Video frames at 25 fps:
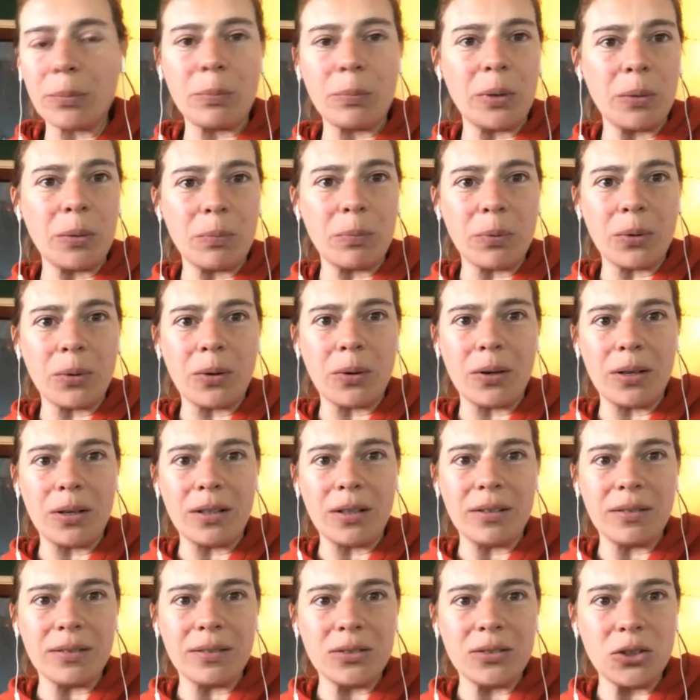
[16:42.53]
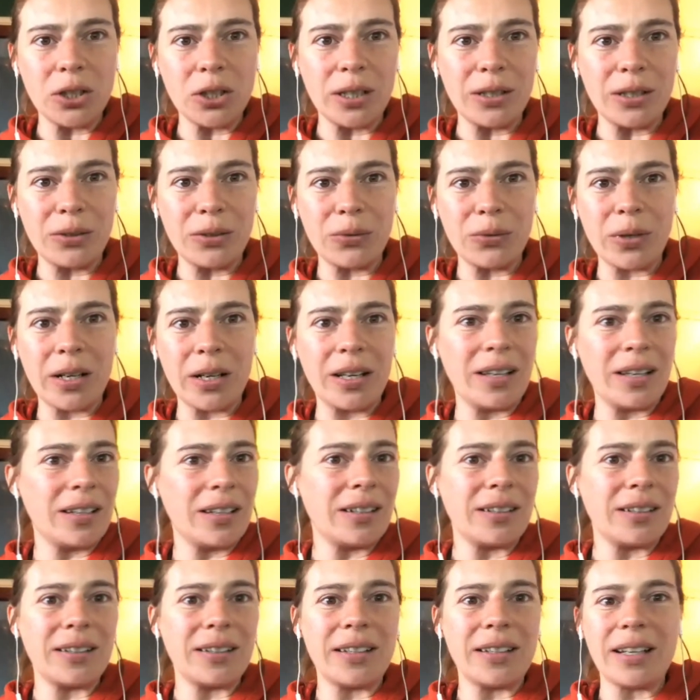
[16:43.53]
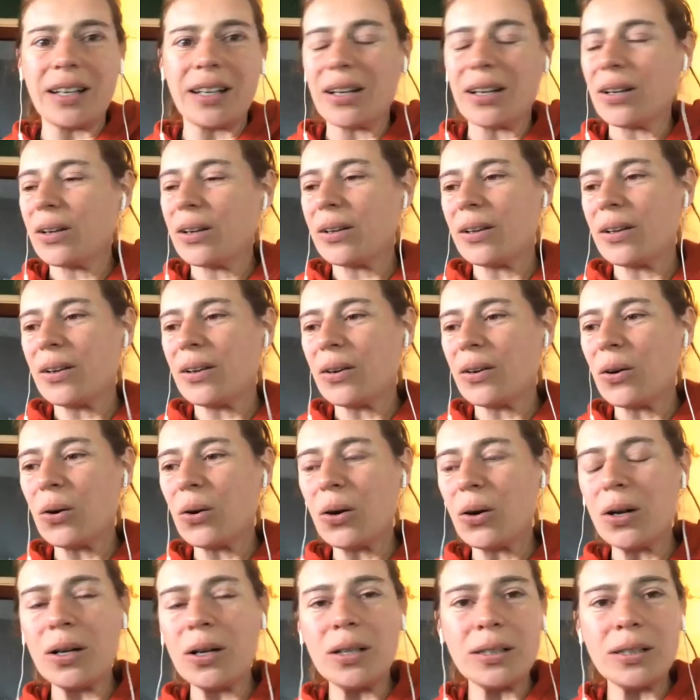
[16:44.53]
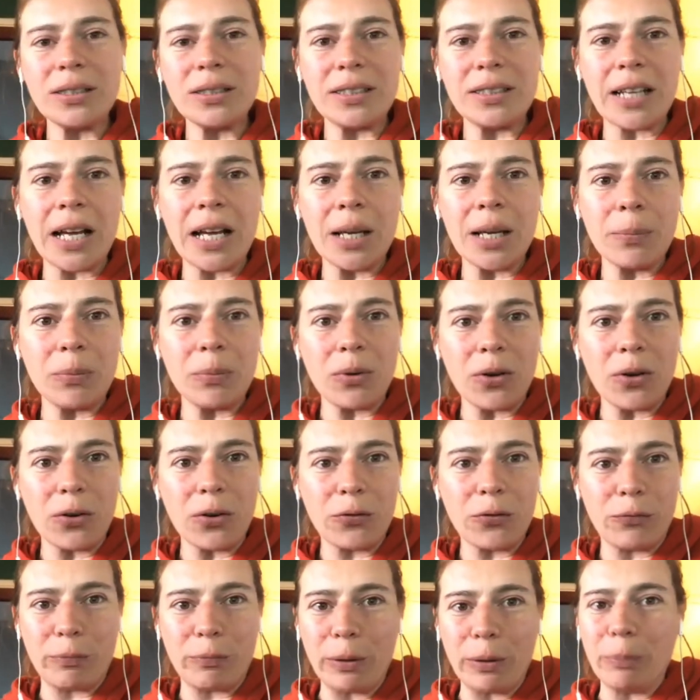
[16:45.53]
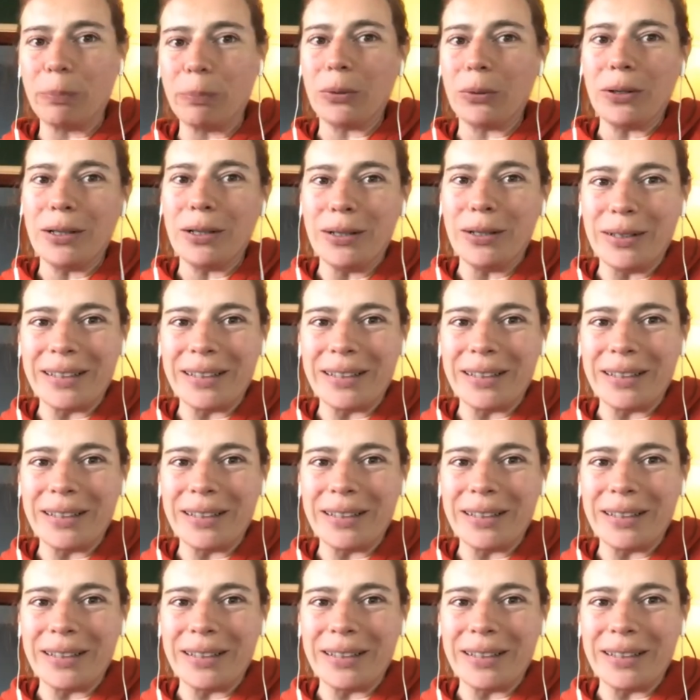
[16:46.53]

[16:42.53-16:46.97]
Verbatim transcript: people, children, all type of people